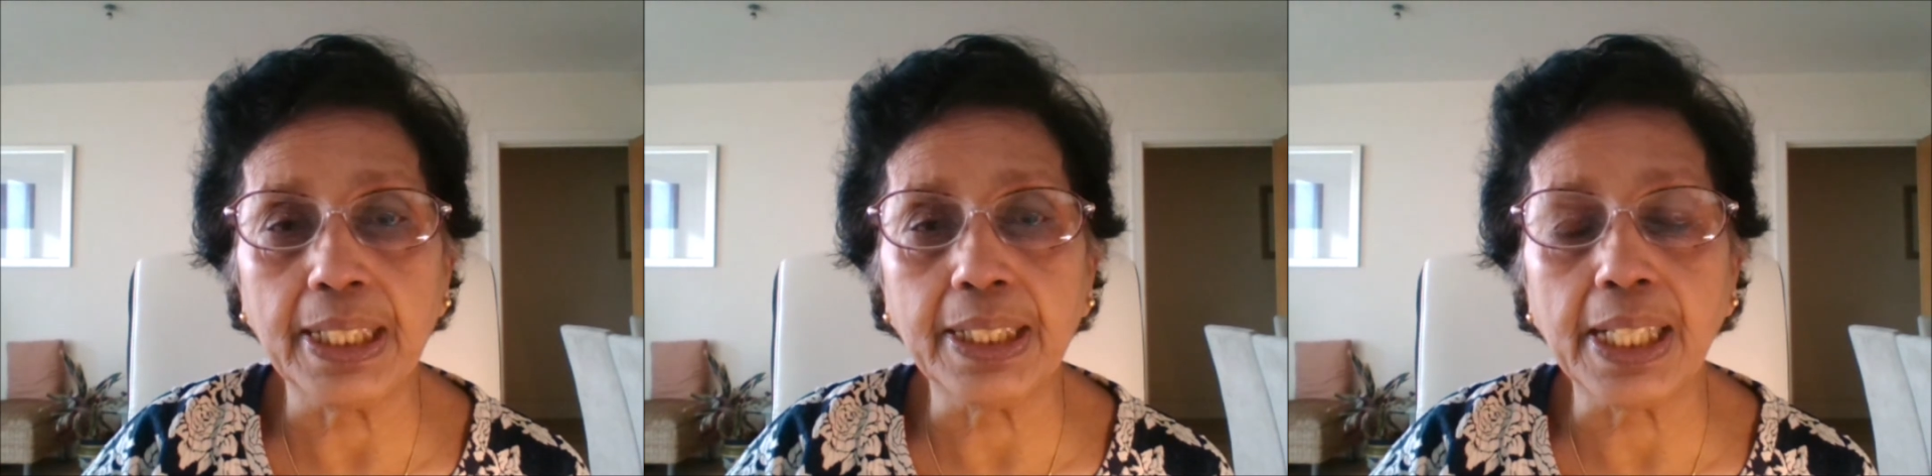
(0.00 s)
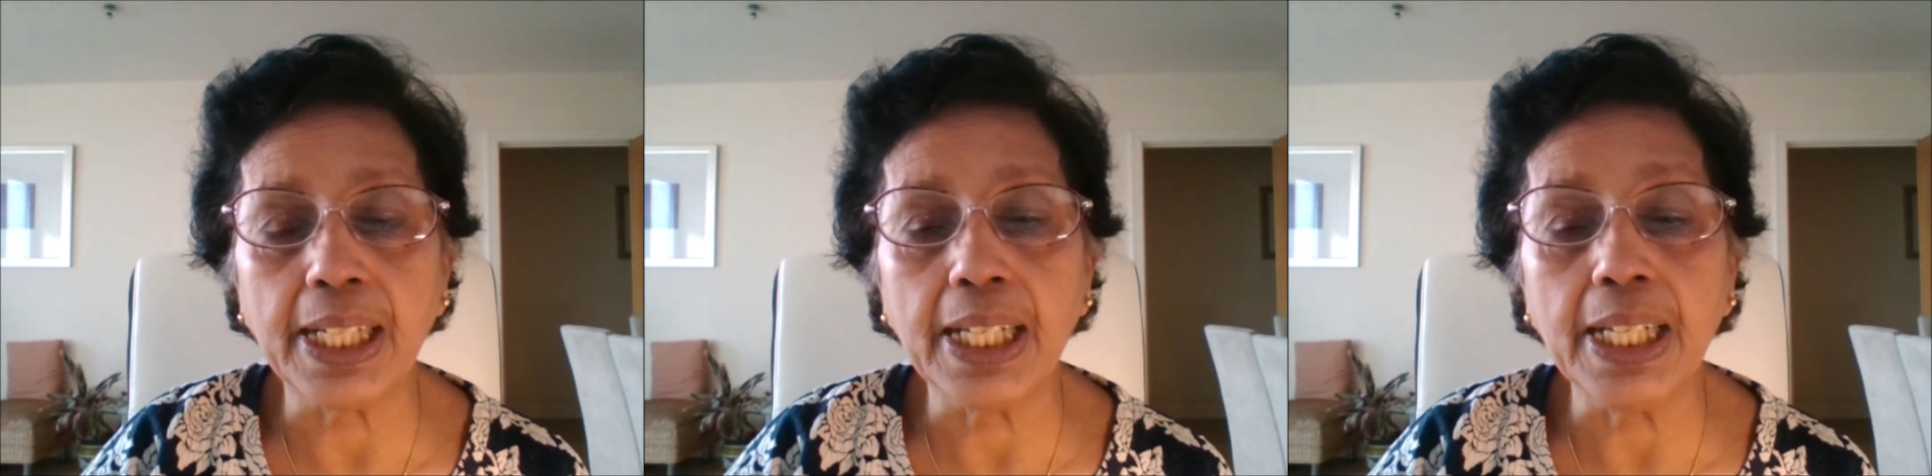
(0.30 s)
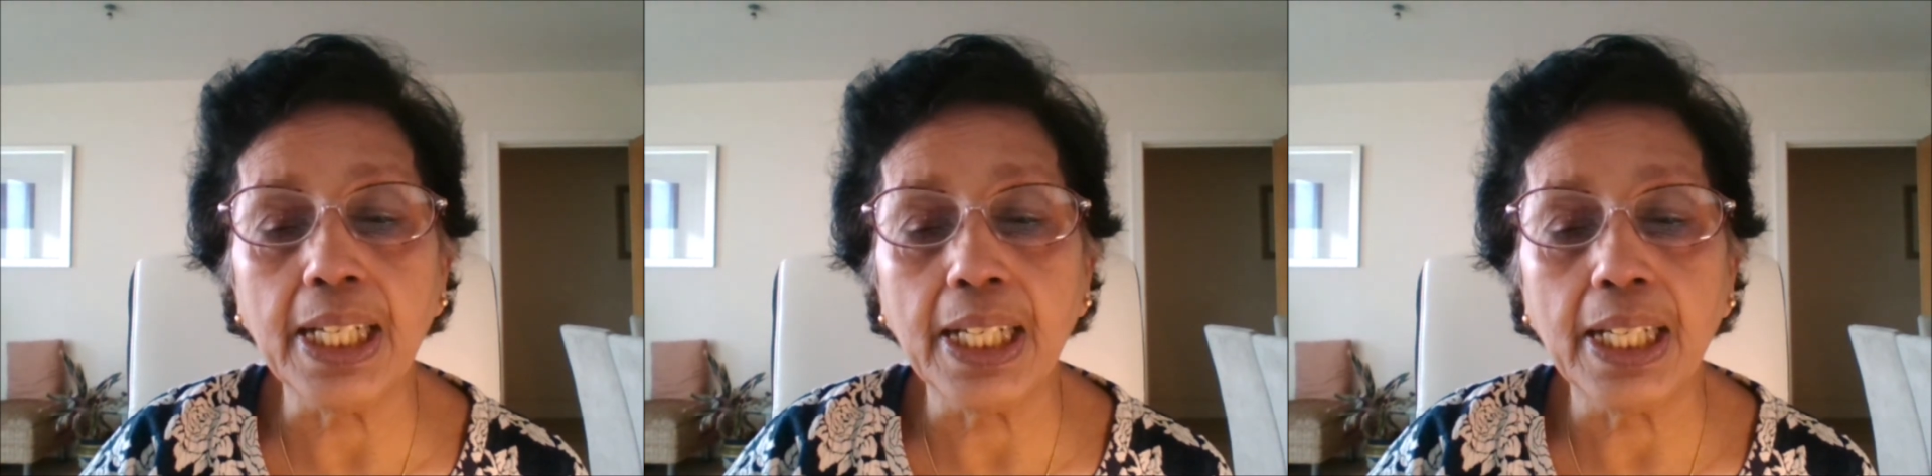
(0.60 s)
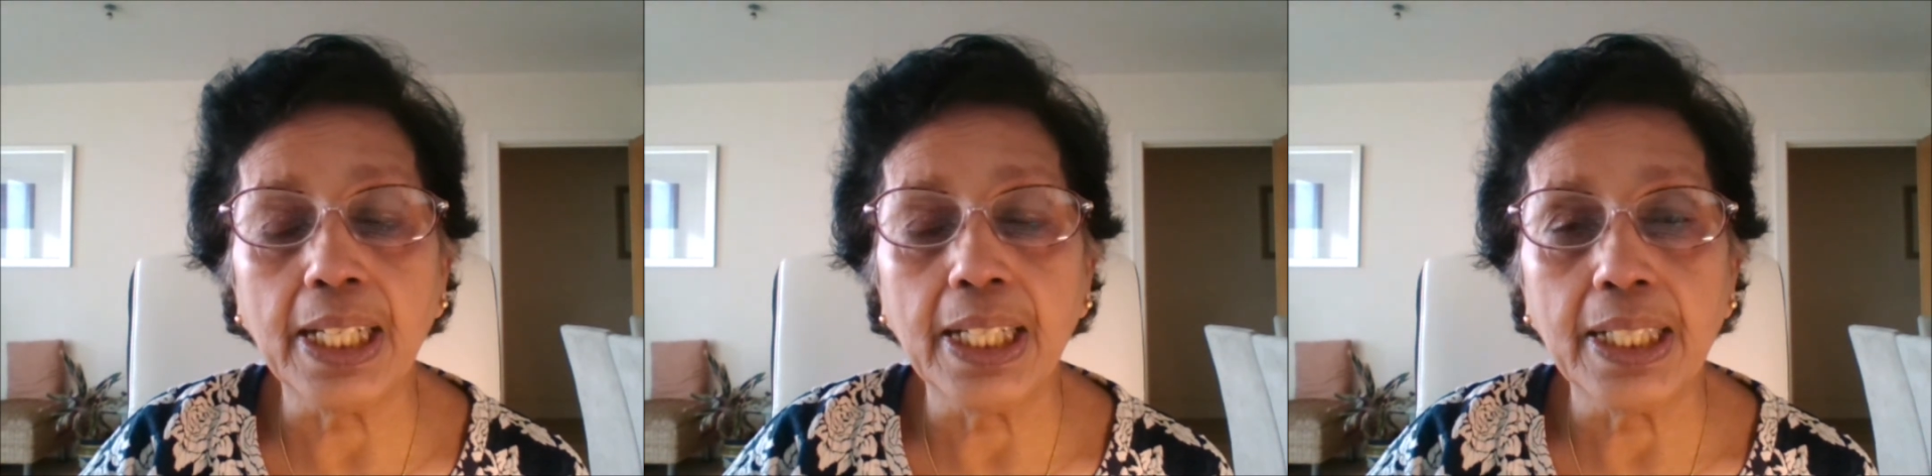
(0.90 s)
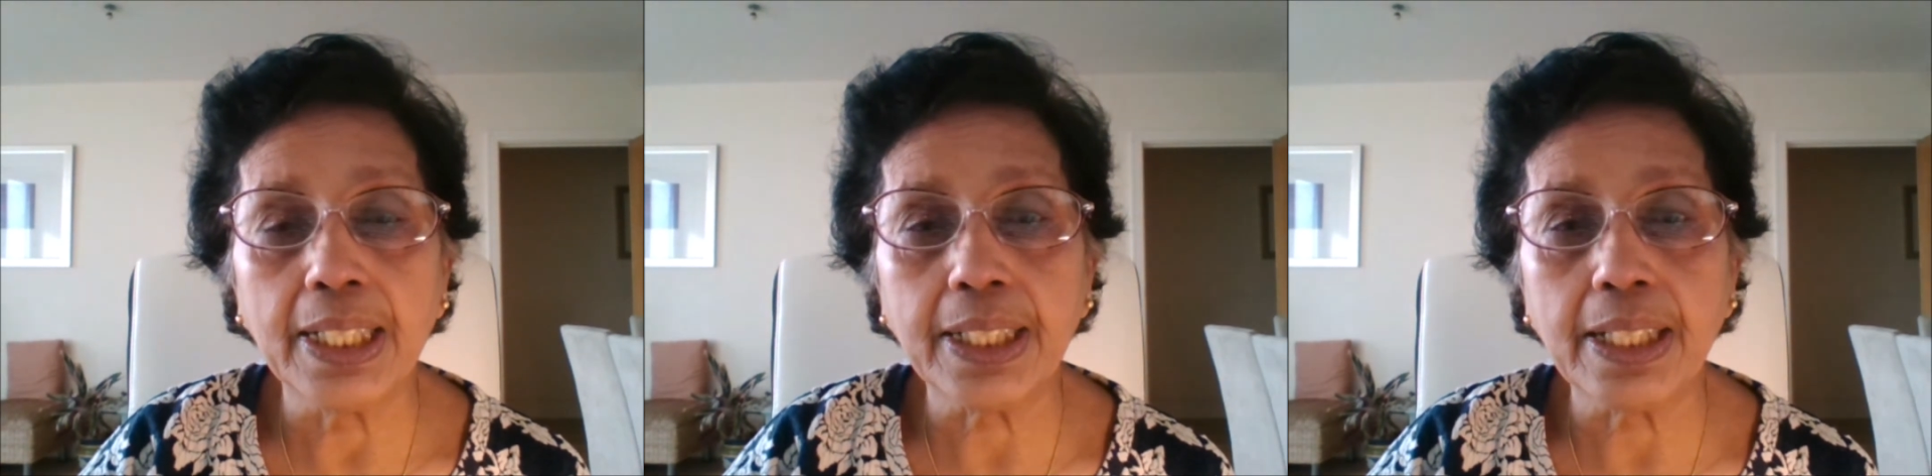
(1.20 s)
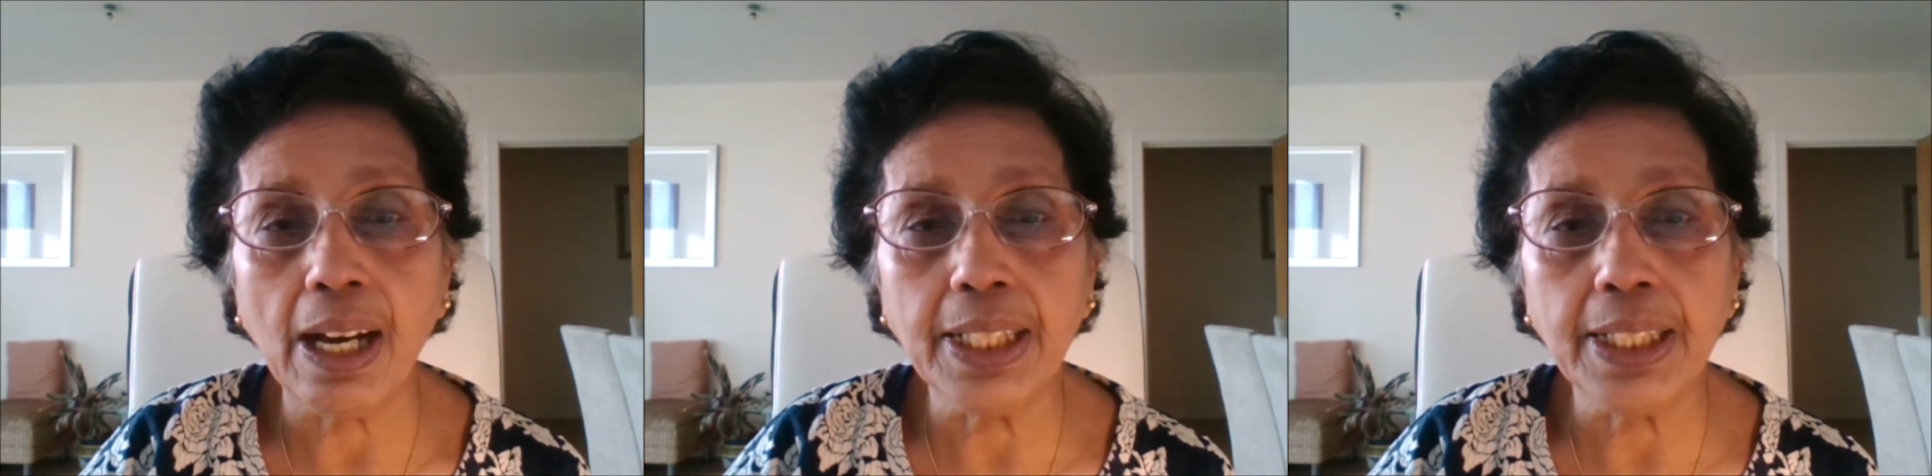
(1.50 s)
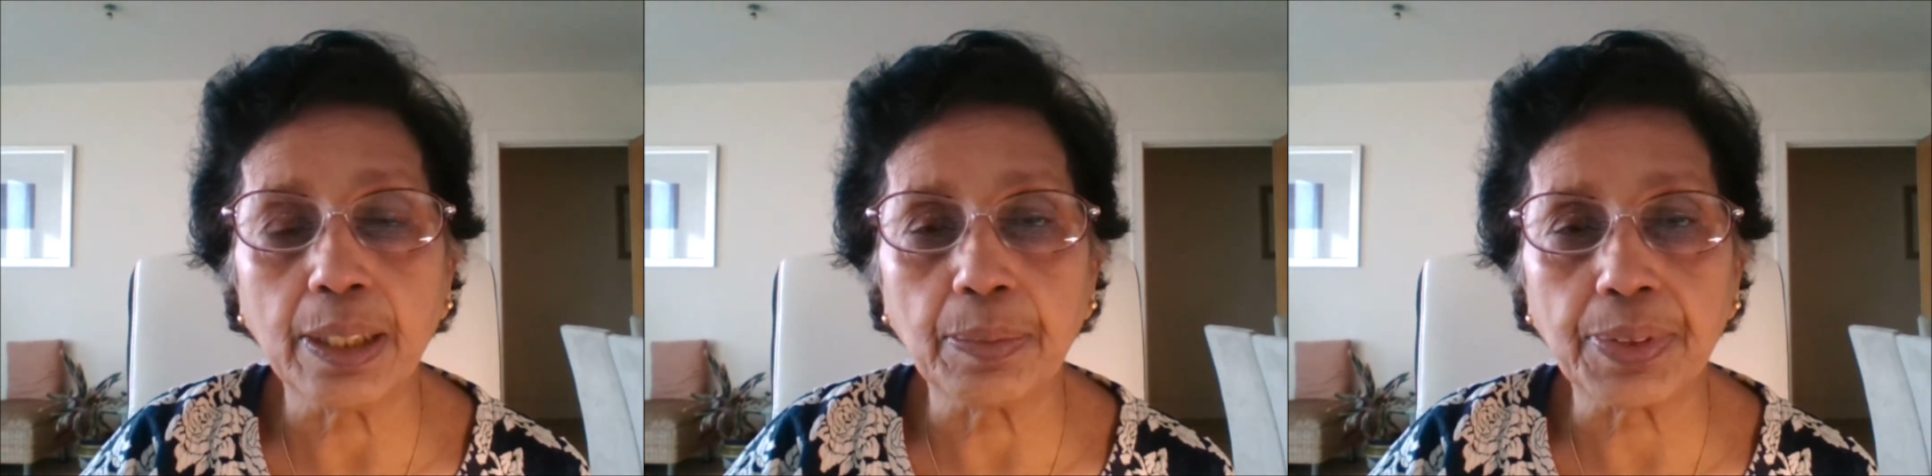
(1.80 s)
three
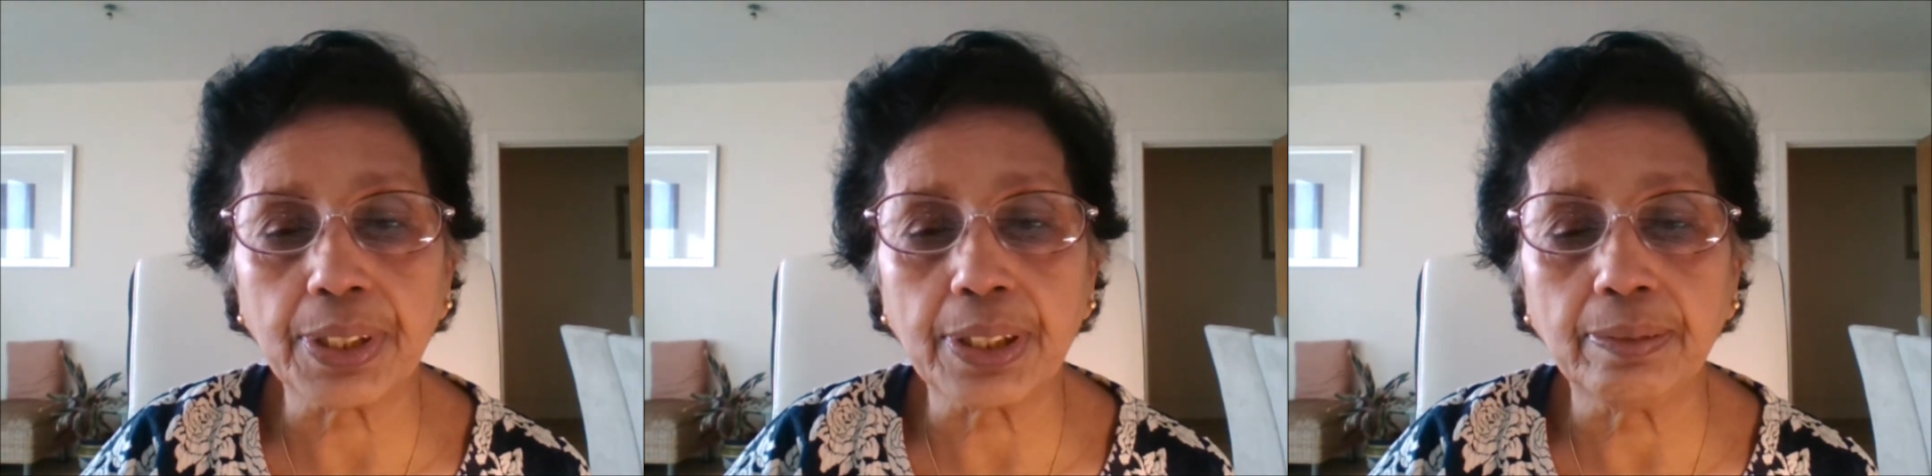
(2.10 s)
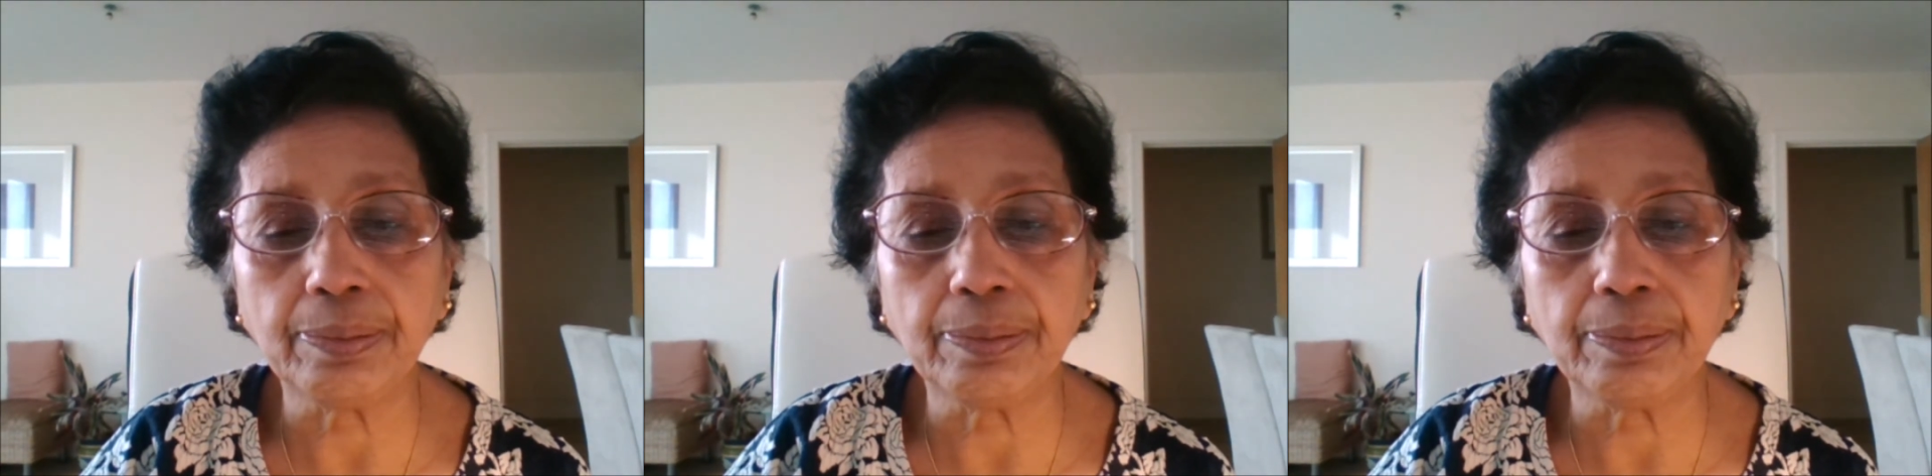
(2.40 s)
items.